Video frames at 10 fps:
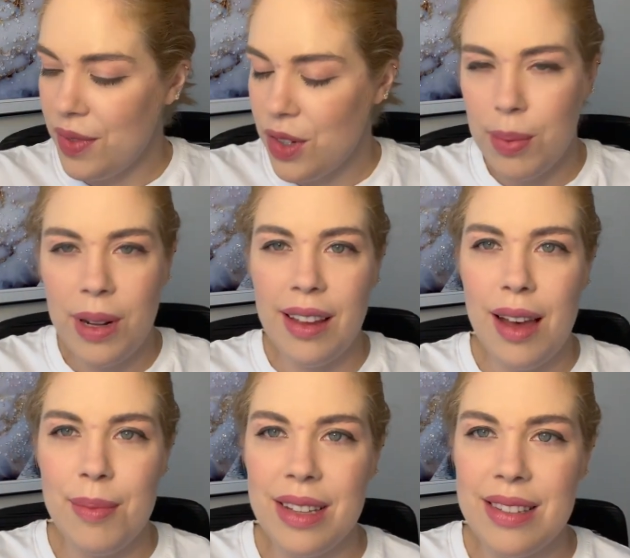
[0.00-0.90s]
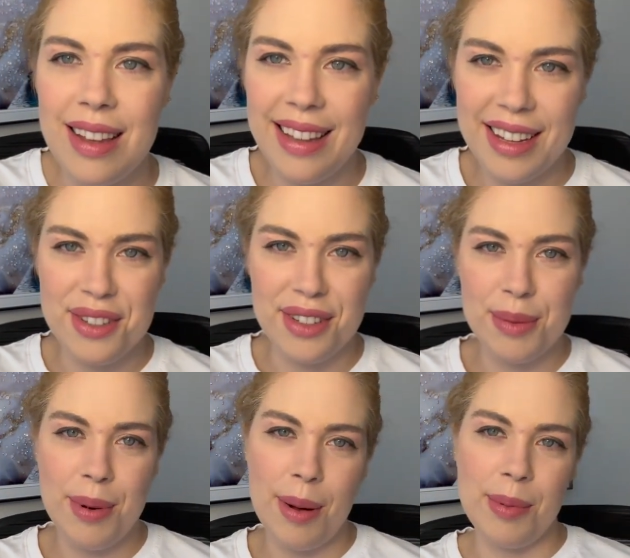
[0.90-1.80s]
Drop it in the comments. I'll answer
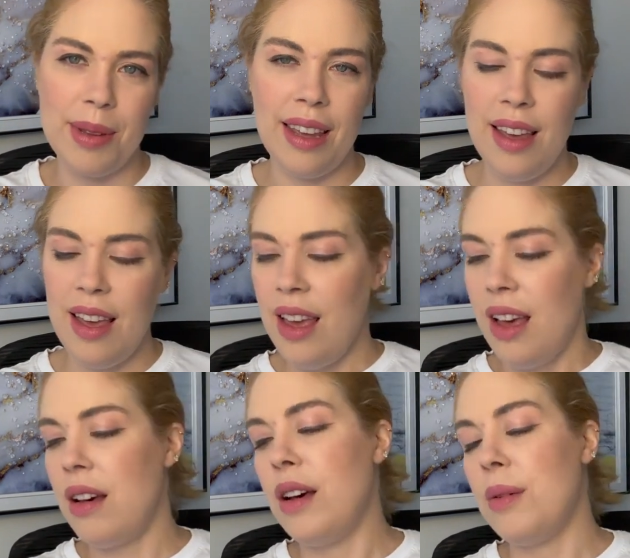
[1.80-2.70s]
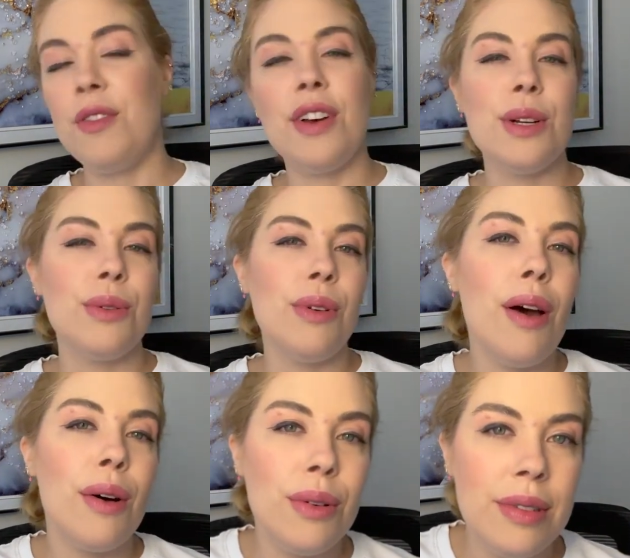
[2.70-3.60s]
it probably. If I don't
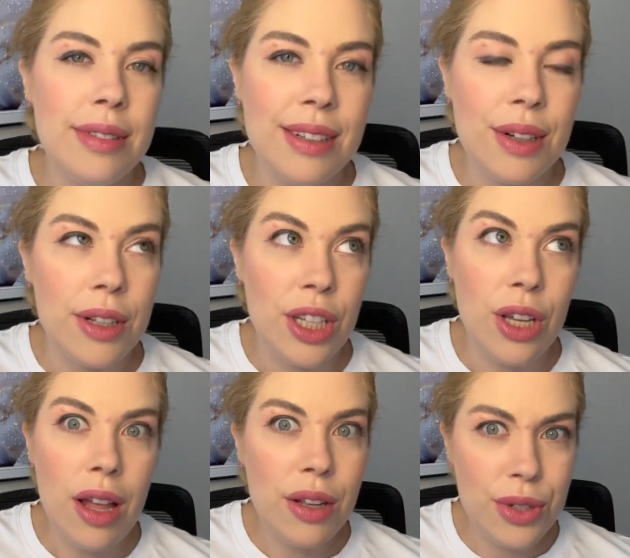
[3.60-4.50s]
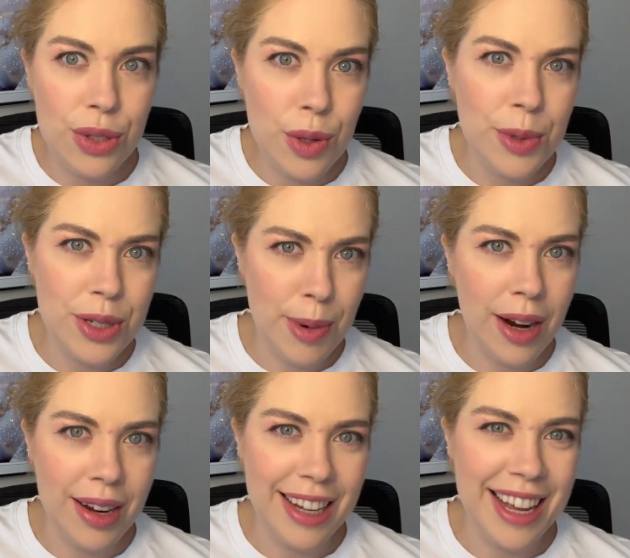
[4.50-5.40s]
know, y'all are super
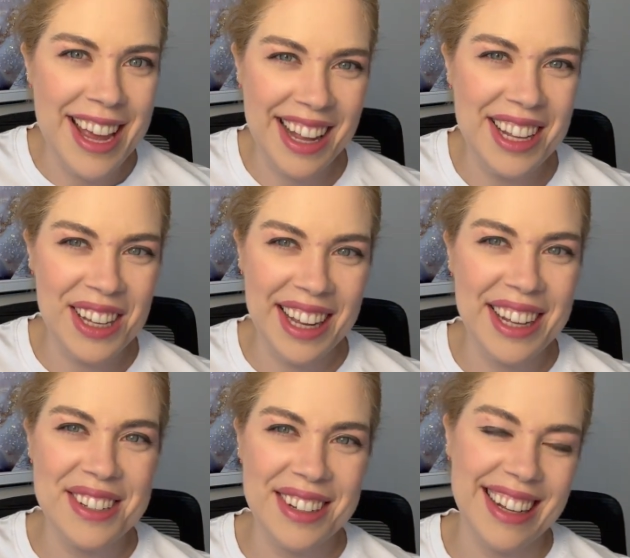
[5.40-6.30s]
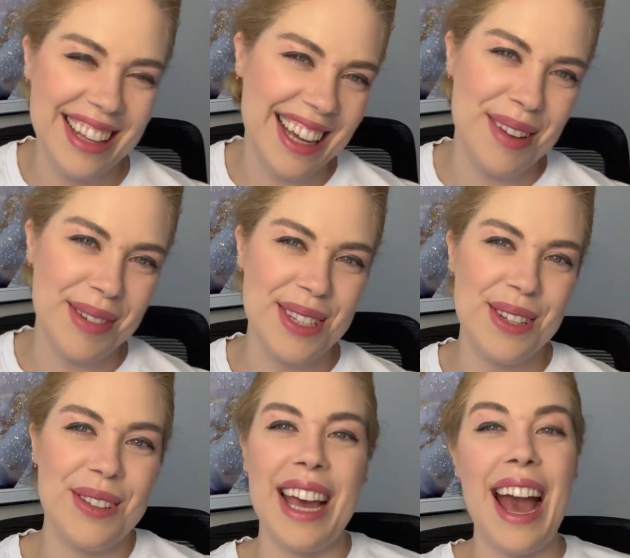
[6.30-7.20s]
smart and you'll answer it in the comments
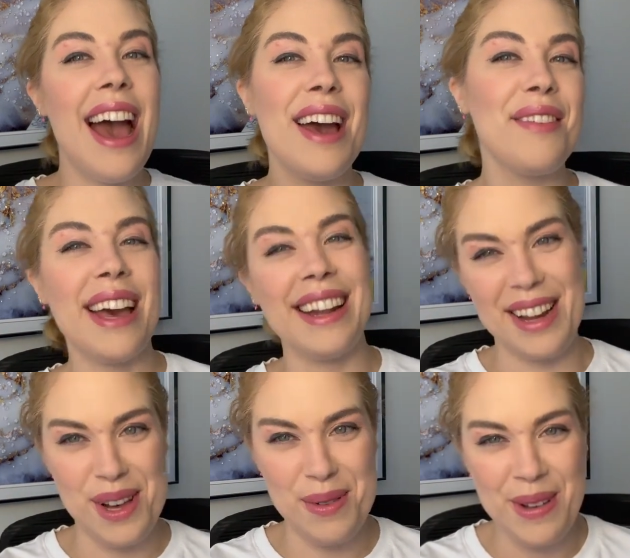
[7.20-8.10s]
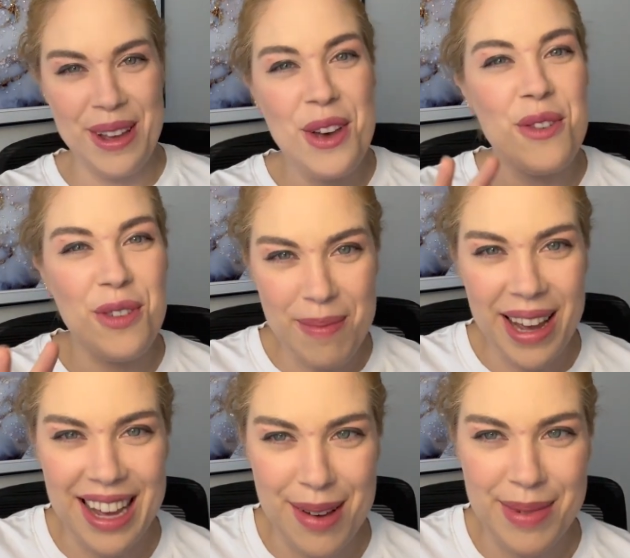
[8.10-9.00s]
too. Like, I have gotten help from my
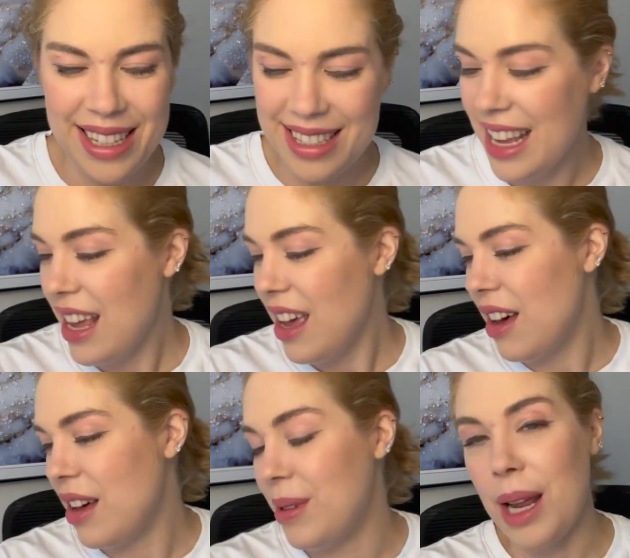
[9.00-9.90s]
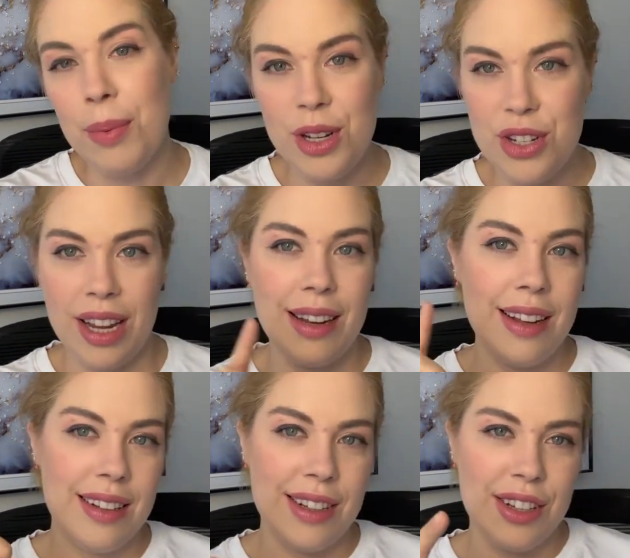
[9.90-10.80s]
comments, and I appreciate
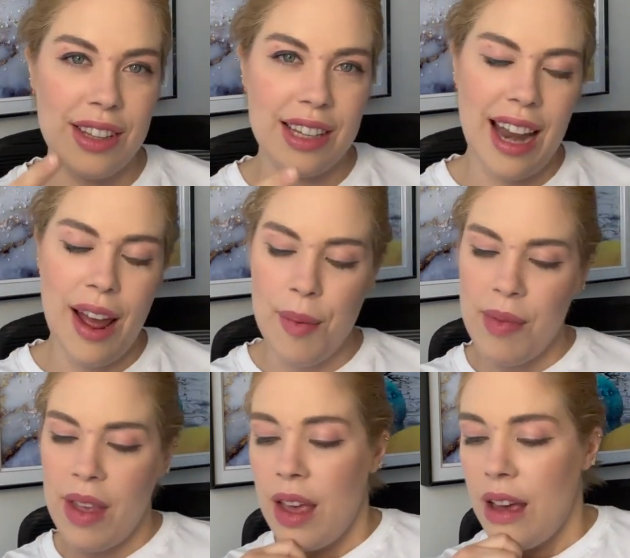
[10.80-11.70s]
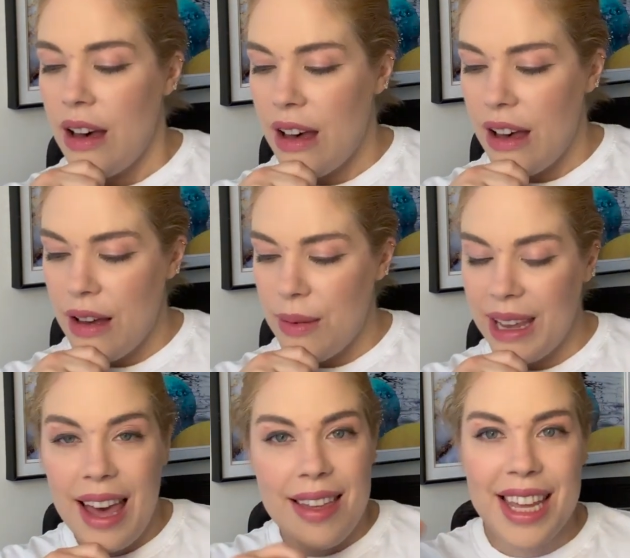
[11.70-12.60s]
it. Good looking out. But
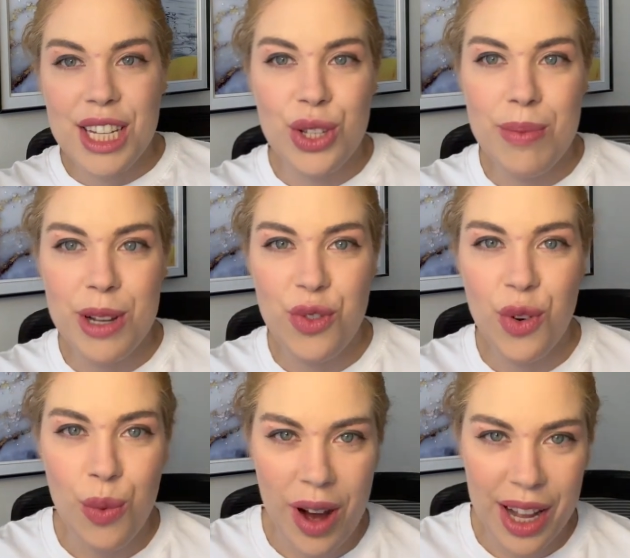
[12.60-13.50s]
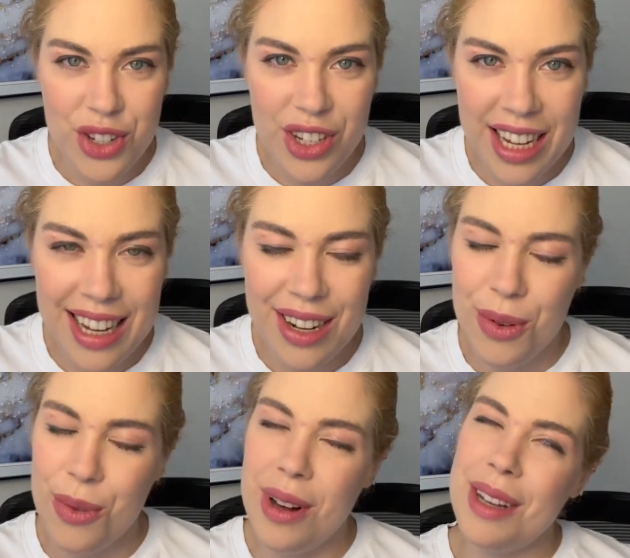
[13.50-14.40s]
yeah, thanks so much for watching.
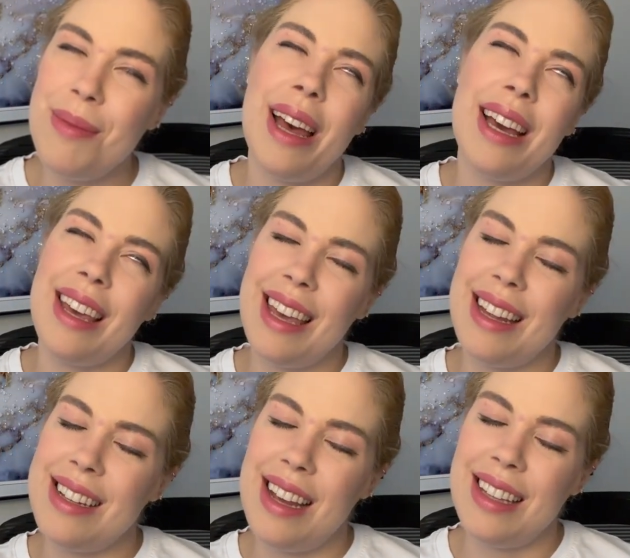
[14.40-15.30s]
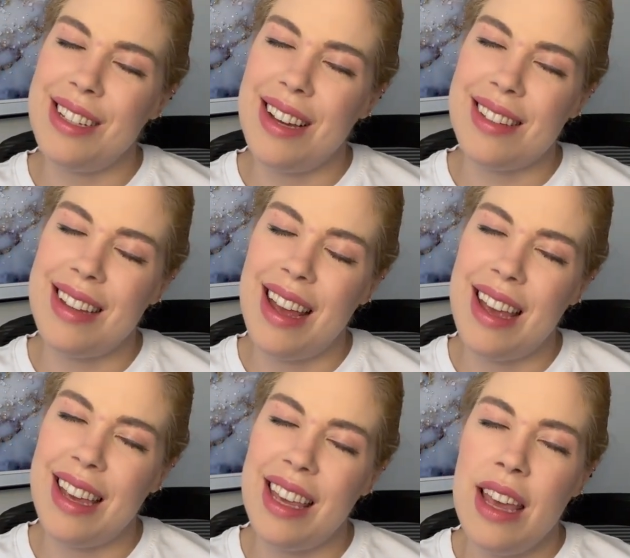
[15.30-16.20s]
Welcome back again to Ellie Talks
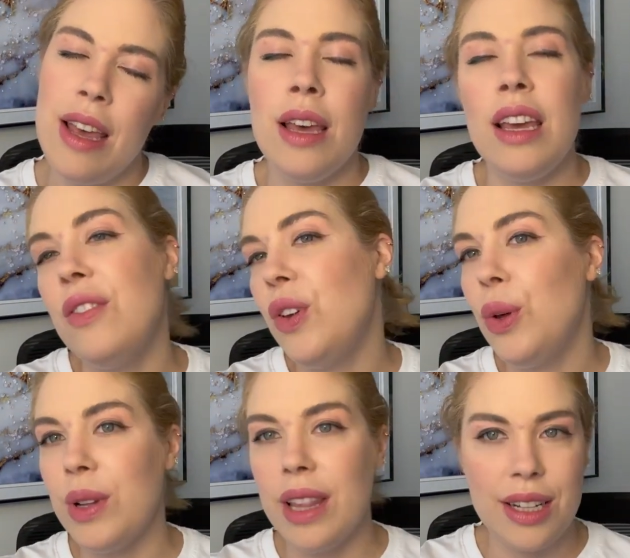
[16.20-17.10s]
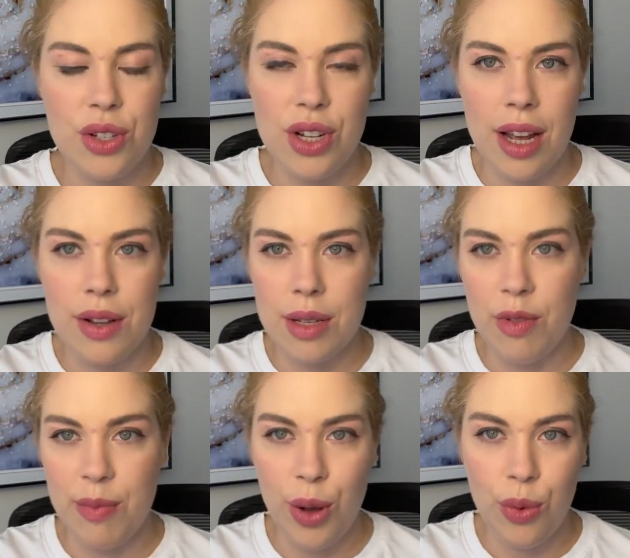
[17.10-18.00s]
Tech. If you would like to check out some
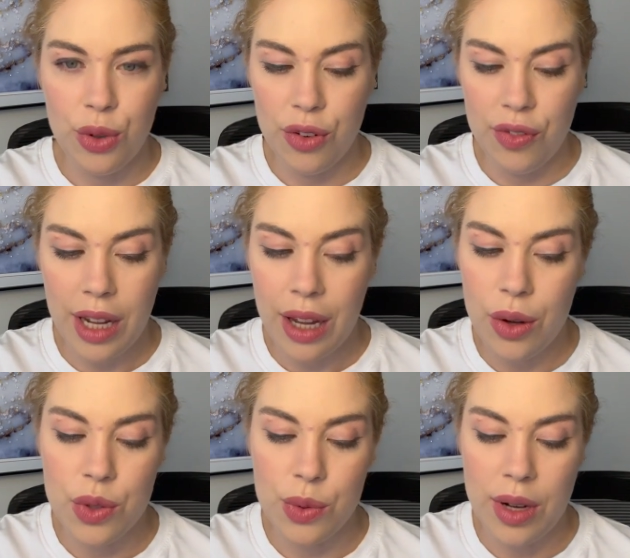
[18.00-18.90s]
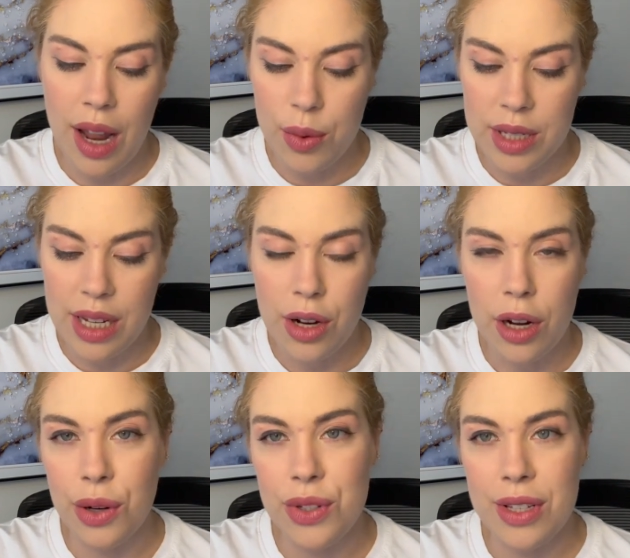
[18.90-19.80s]
of my older videos when I was a
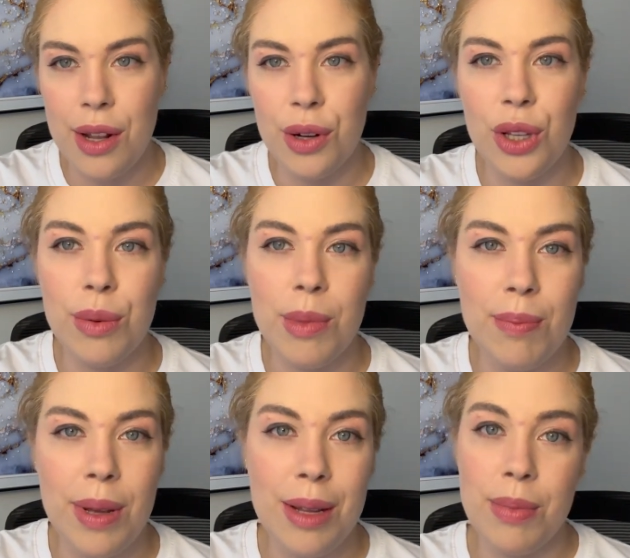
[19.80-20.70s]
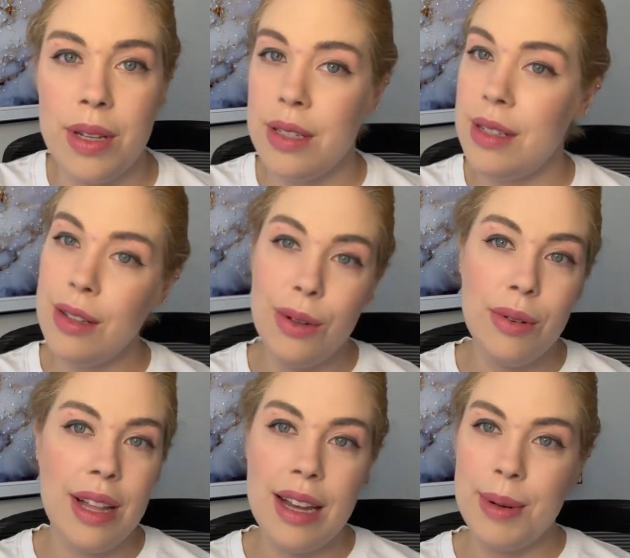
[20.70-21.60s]
darker, sadder human being, but still knew a
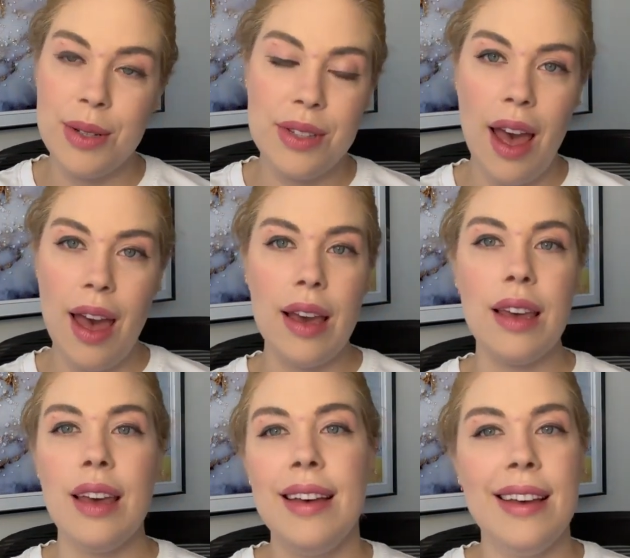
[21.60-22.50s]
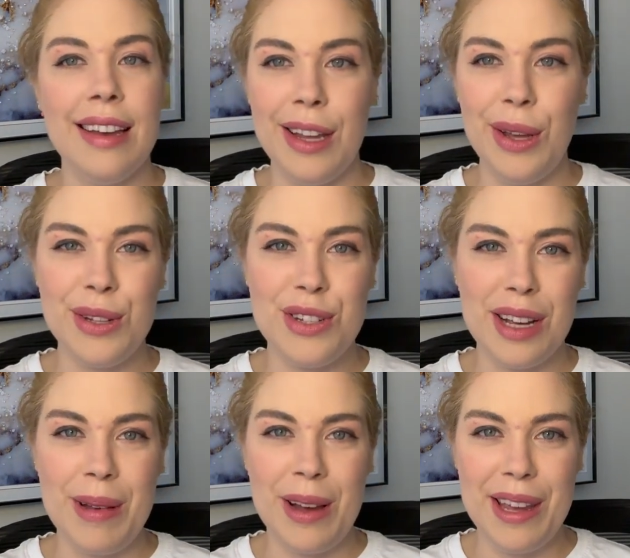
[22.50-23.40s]
lot about tech, you can check
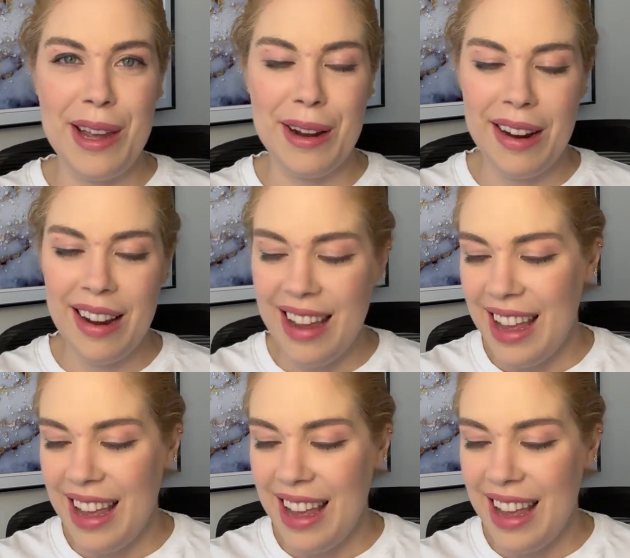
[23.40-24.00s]
them out here.